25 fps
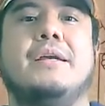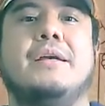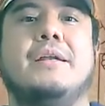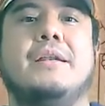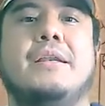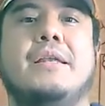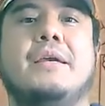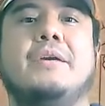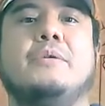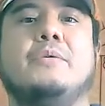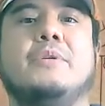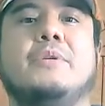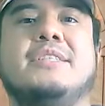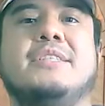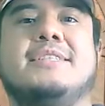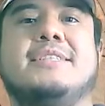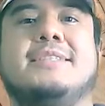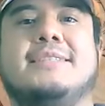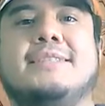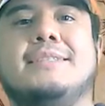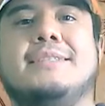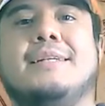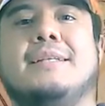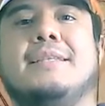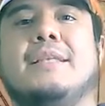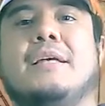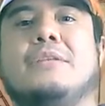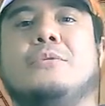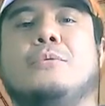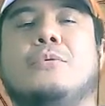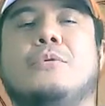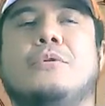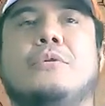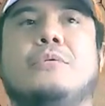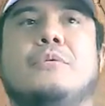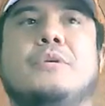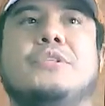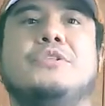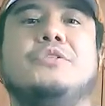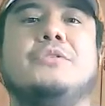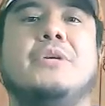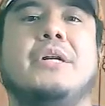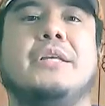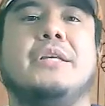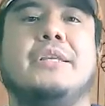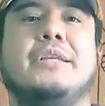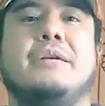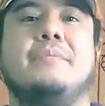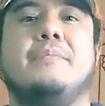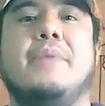linguists that work with
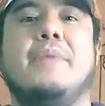Yucatec